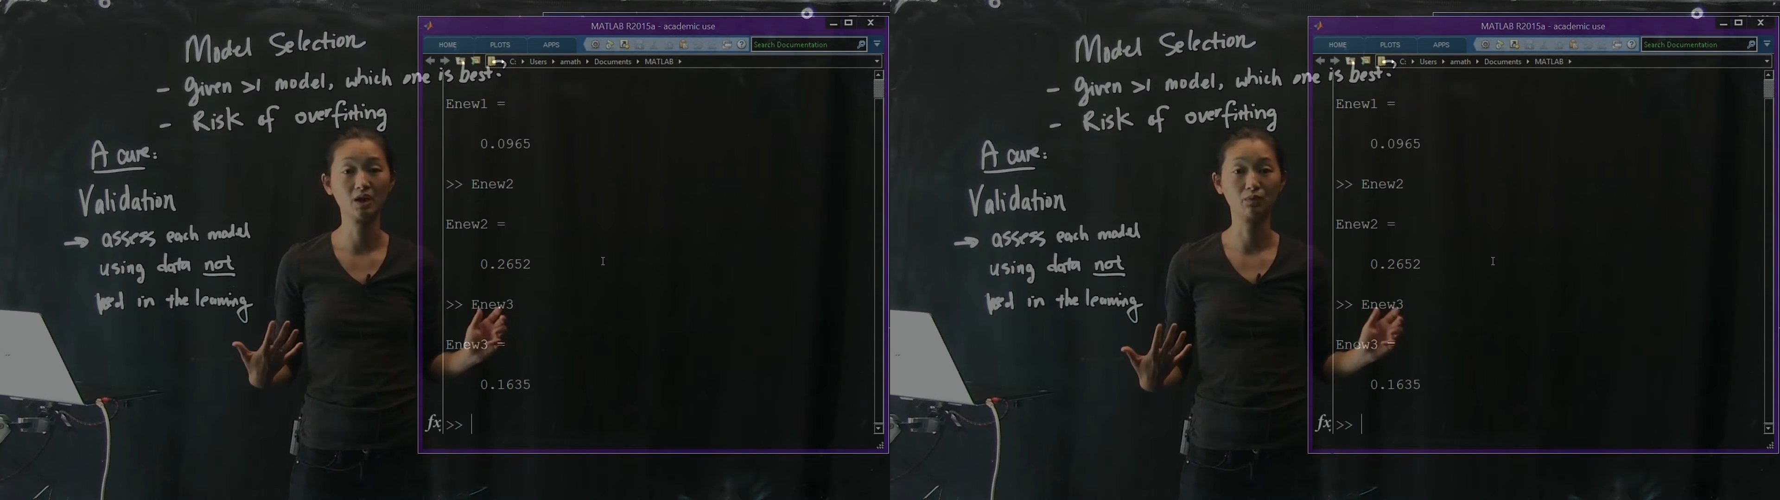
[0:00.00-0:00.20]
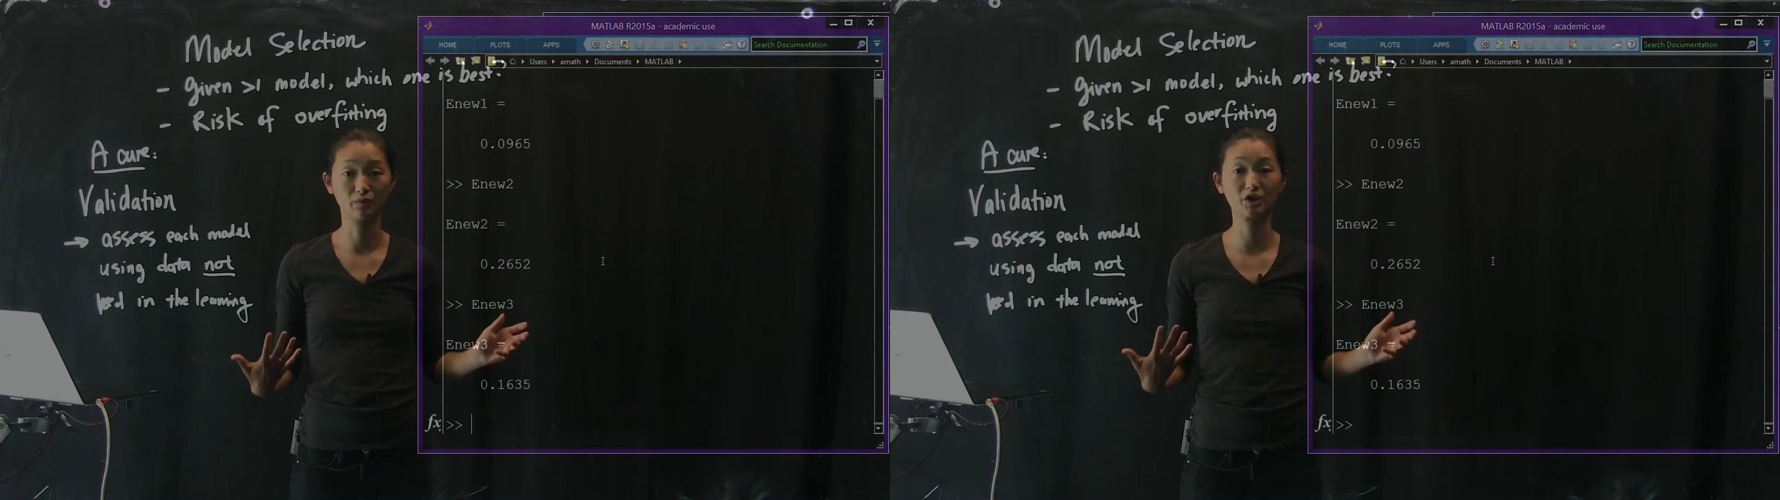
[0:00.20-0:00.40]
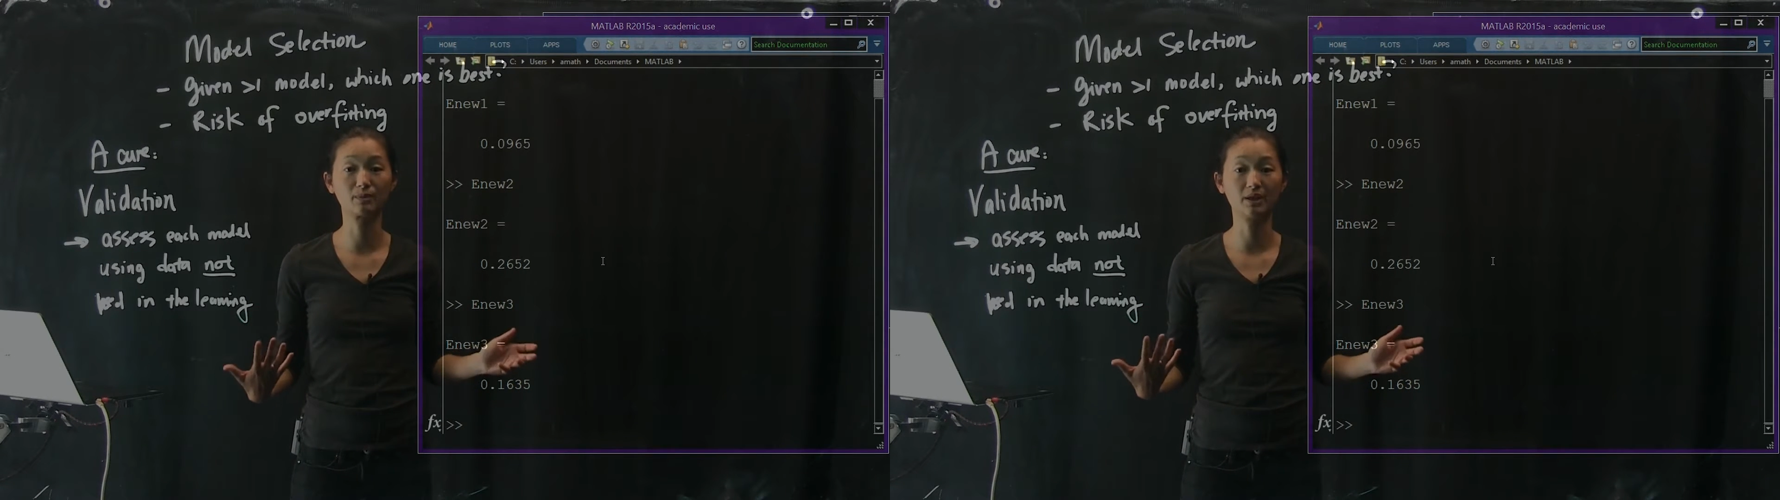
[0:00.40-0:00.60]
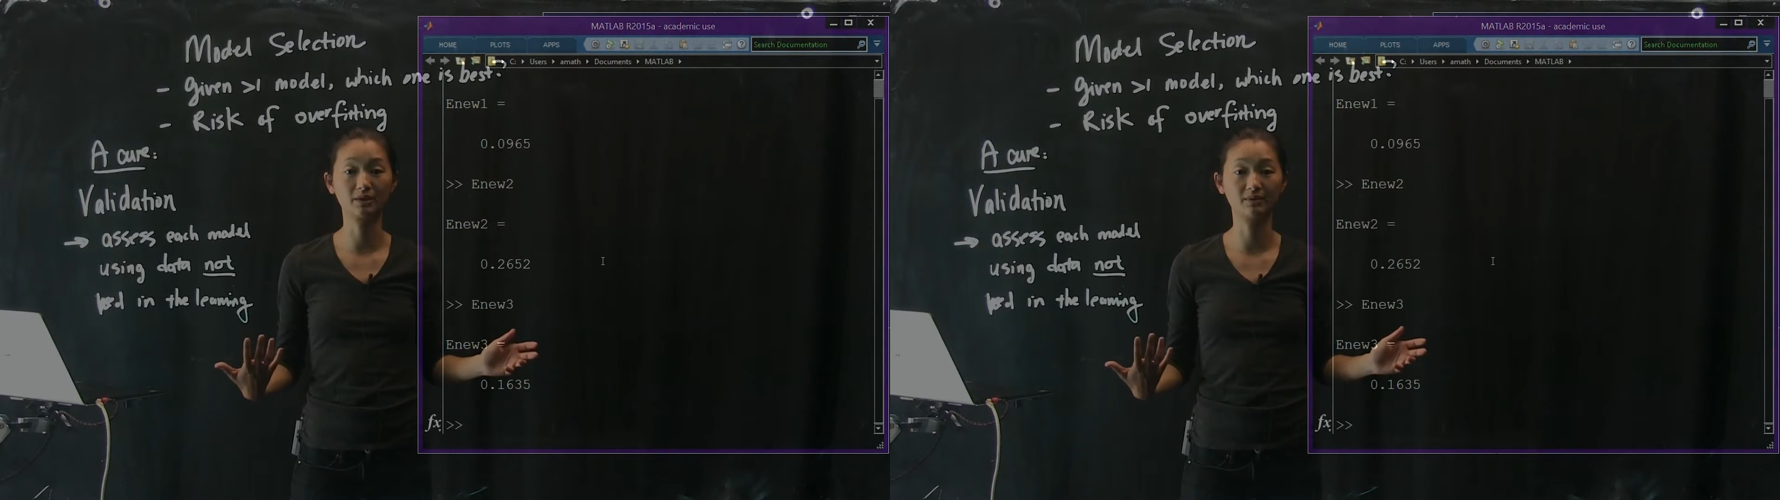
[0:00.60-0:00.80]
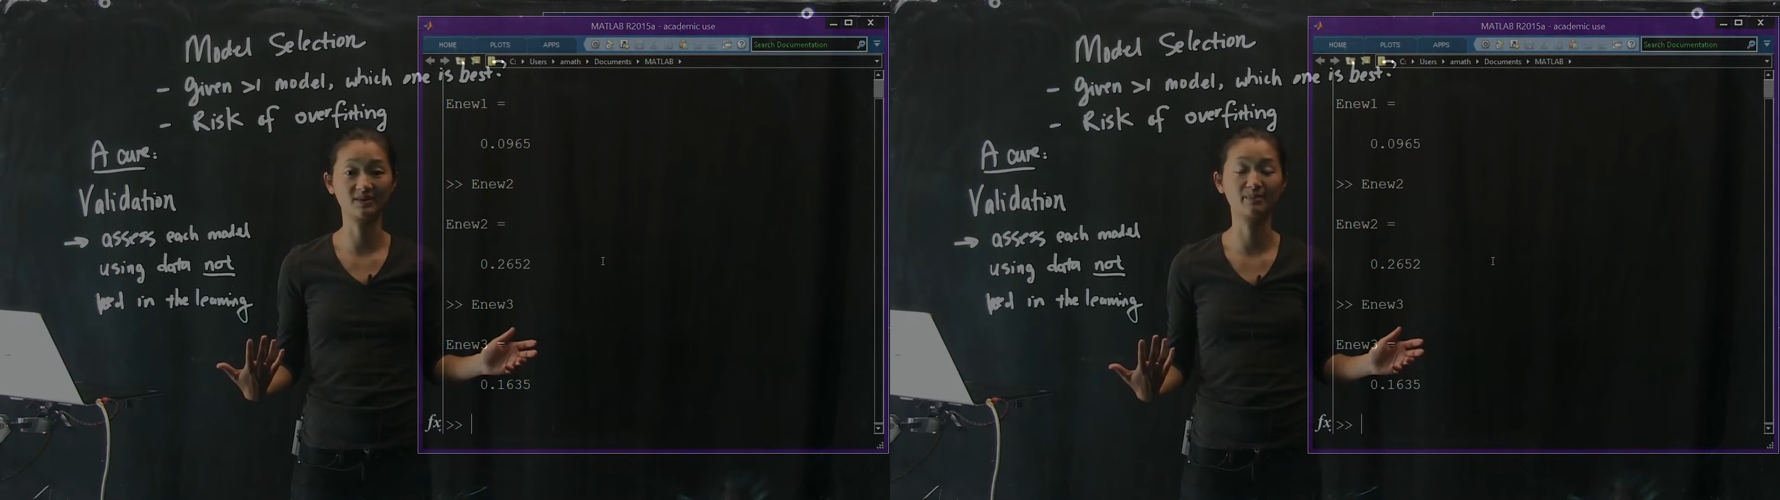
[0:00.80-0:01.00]
which
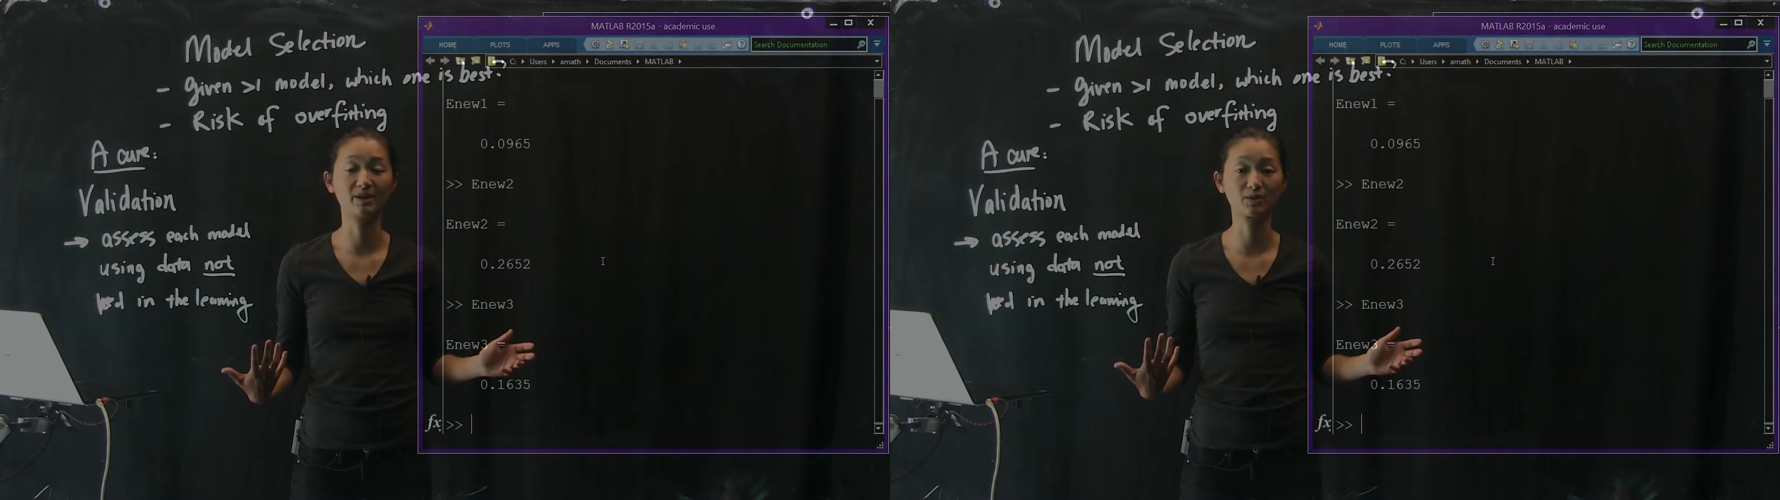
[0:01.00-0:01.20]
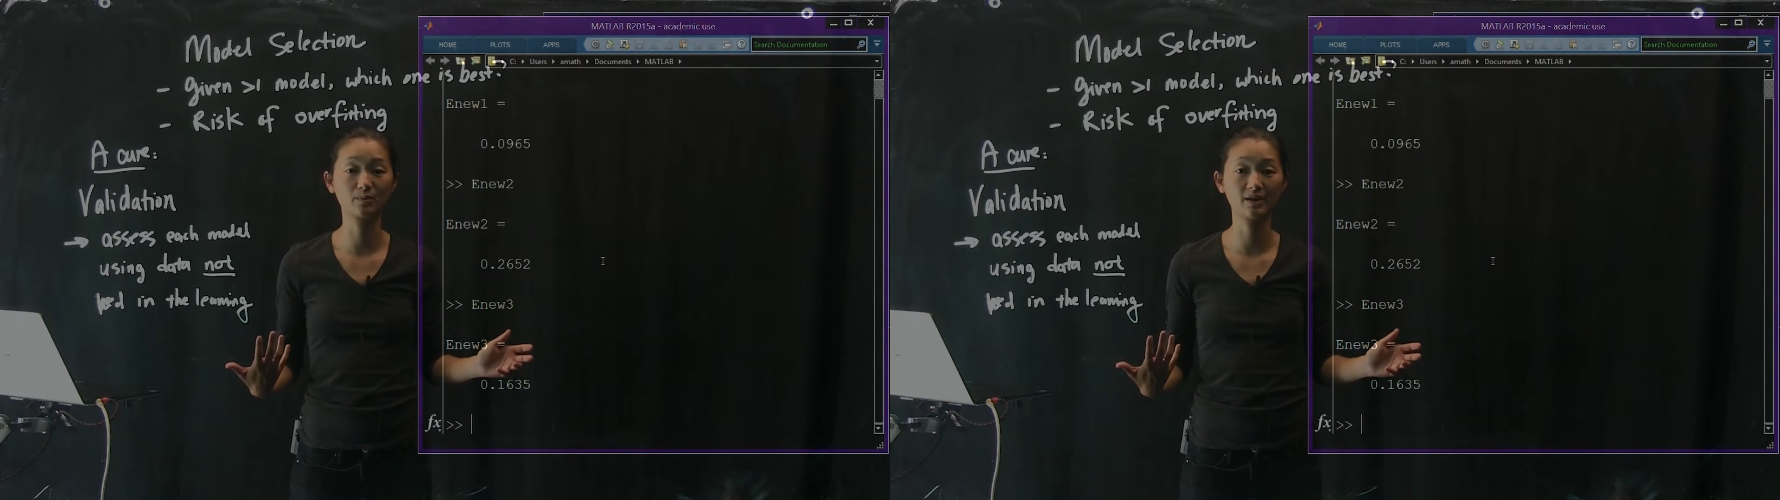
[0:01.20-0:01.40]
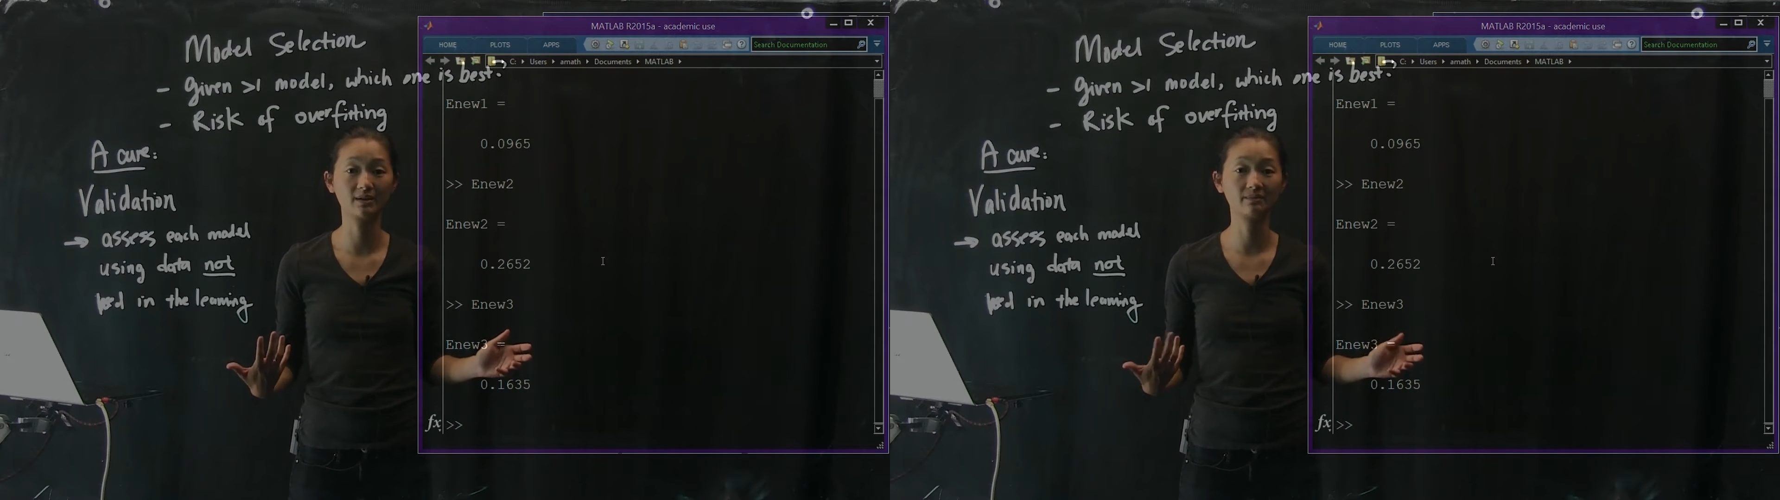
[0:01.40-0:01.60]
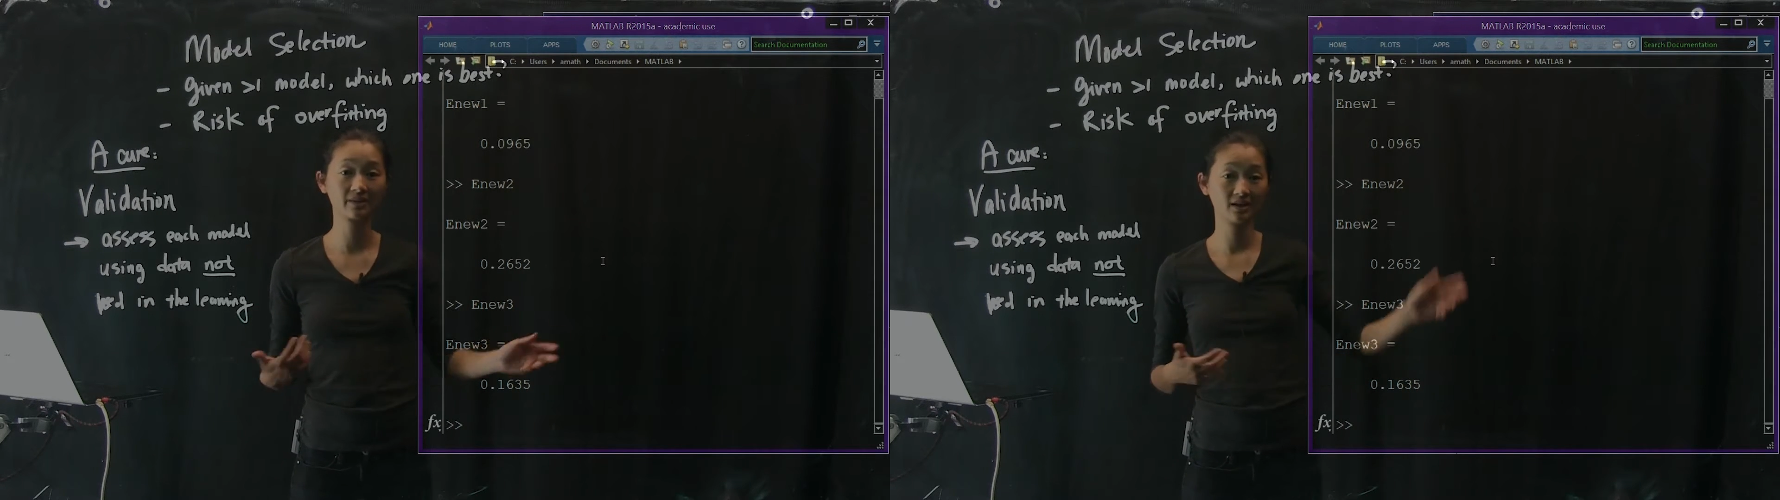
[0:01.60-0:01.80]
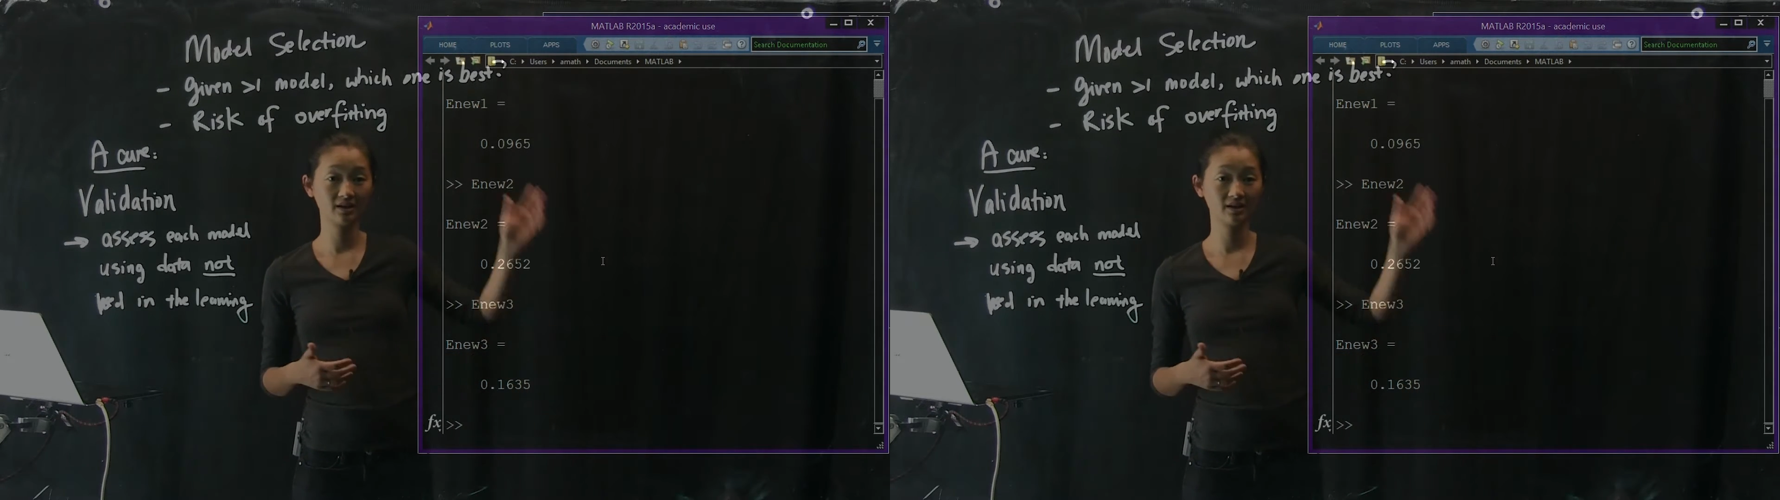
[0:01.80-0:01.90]
model is the best one,